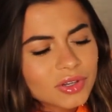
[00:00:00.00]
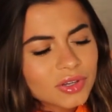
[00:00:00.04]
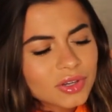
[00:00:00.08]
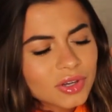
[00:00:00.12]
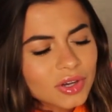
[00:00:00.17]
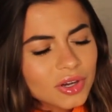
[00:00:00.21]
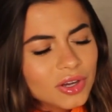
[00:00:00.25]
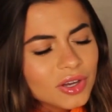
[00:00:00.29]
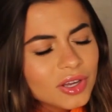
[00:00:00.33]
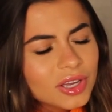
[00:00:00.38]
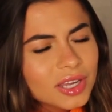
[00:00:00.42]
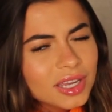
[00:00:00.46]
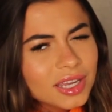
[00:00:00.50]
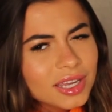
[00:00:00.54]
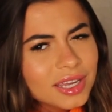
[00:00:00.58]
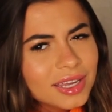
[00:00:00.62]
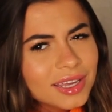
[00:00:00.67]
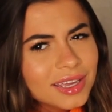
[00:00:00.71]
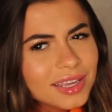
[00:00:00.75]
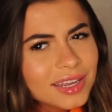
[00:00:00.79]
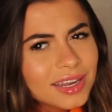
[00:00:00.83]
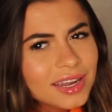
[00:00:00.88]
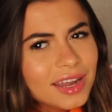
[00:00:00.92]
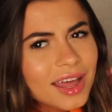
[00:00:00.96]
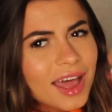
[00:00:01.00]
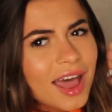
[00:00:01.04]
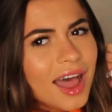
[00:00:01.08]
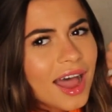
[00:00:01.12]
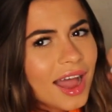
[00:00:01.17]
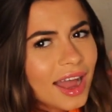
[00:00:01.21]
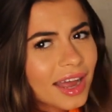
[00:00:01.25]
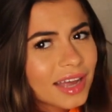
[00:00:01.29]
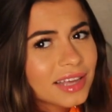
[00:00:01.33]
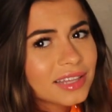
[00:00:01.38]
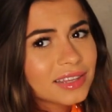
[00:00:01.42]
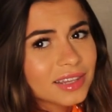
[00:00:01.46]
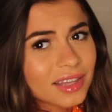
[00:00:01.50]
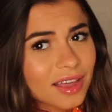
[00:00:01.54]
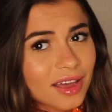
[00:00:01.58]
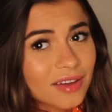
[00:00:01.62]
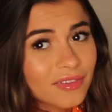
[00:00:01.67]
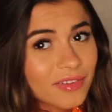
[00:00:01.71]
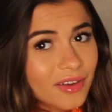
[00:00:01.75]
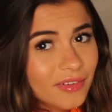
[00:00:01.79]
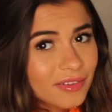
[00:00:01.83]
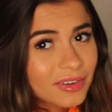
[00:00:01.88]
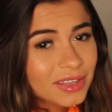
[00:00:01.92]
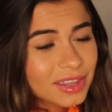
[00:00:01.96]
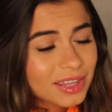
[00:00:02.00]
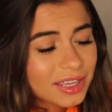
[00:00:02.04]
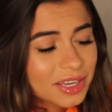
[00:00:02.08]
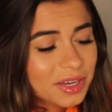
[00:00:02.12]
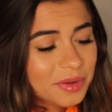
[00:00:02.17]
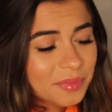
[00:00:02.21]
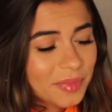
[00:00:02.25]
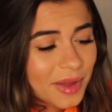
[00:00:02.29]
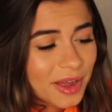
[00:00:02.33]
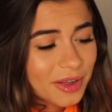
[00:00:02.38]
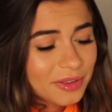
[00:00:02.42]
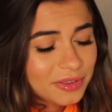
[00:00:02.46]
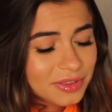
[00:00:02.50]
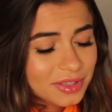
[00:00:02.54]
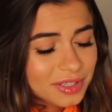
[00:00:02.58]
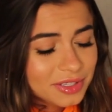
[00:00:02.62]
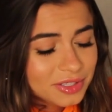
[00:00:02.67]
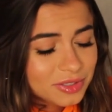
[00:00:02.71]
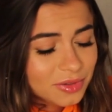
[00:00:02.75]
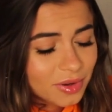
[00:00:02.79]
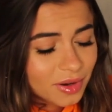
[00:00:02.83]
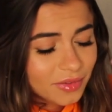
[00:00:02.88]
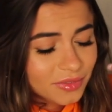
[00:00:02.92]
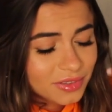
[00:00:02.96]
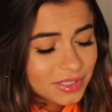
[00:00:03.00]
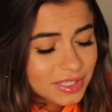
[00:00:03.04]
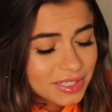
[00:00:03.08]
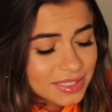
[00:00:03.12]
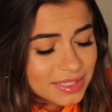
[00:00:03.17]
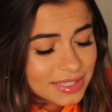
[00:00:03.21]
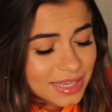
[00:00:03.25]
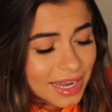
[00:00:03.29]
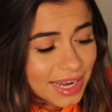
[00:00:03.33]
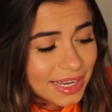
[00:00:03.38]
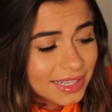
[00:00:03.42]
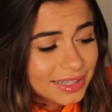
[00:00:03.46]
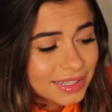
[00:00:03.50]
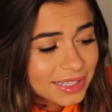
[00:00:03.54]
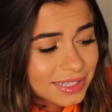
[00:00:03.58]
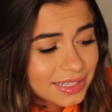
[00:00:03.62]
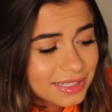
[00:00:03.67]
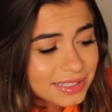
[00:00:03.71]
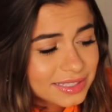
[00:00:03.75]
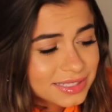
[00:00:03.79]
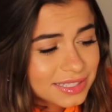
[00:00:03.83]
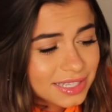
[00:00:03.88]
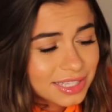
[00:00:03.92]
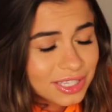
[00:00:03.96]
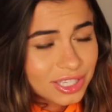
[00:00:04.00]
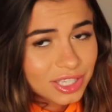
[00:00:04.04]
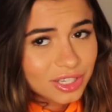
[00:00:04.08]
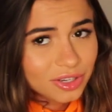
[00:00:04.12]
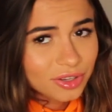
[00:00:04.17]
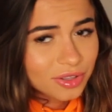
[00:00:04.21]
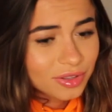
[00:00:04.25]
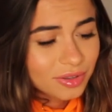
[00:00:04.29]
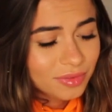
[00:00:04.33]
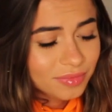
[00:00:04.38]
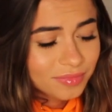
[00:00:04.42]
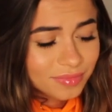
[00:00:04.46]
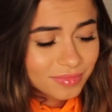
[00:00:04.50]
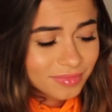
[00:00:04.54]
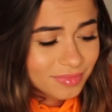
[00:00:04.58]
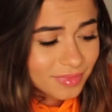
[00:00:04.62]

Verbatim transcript: good. I love everything about this. Whoever designed this, like, you're